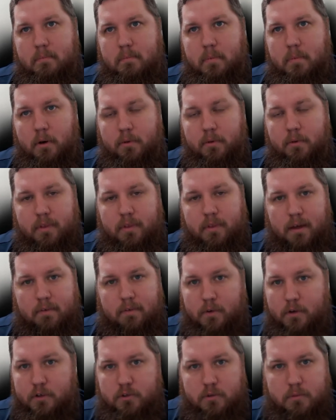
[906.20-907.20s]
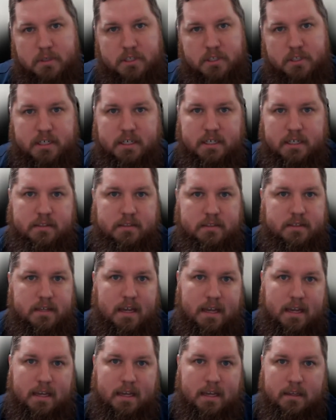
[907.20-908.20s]
both virtual machines
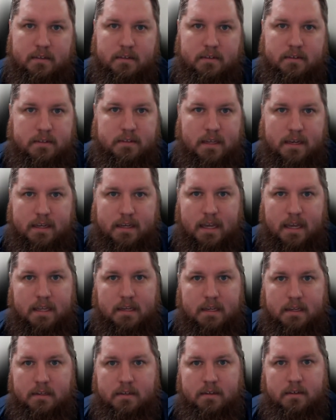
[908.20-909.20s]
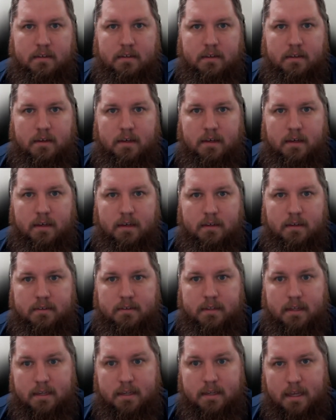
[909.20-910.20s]
and dedicated
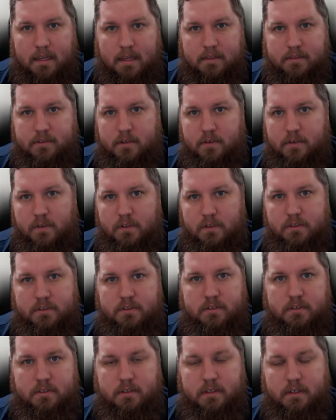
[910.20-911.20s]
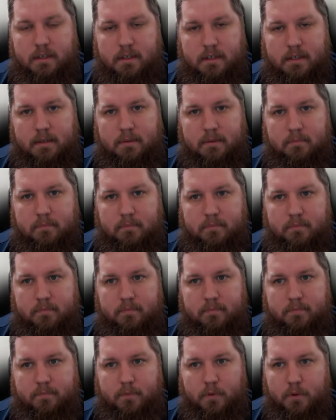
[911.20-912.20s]
servers
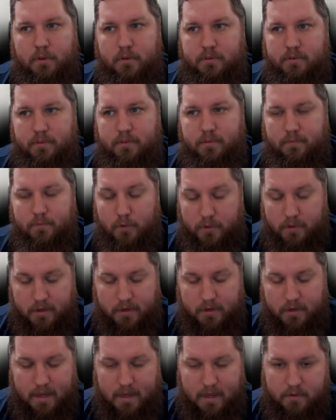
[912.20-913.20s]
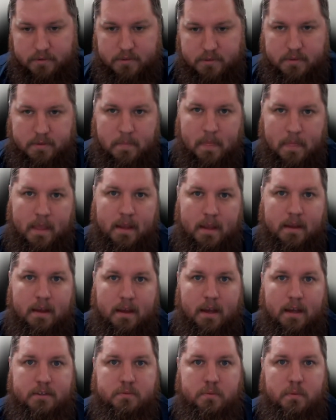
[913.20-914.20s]
for their accounts,
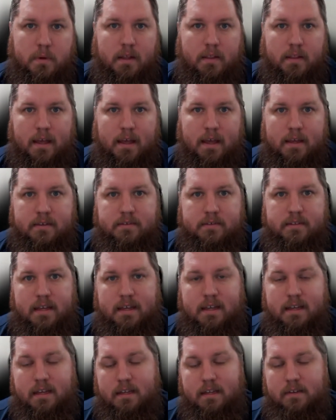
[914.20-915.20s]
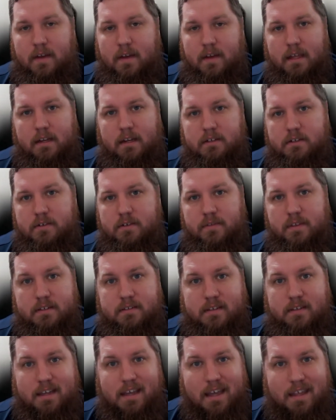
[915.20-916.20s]
as well as taking advantage of
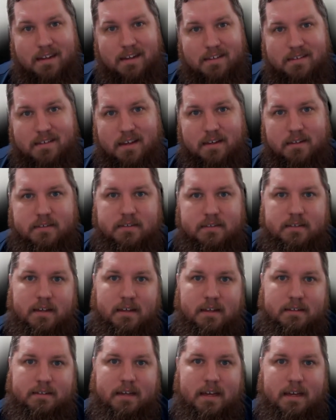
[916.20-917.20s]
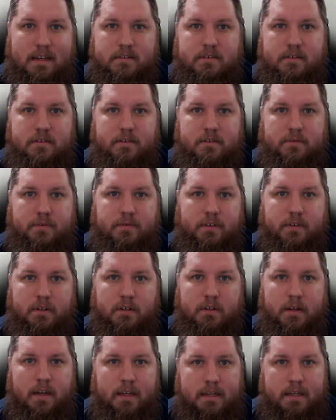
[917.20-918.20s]
things like NSX and Tanzu
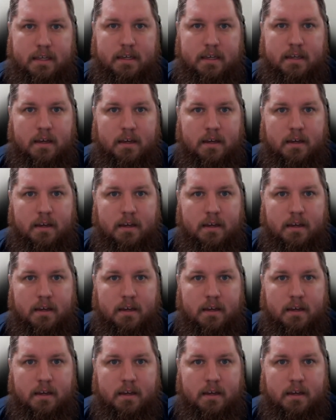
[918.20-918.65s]
for any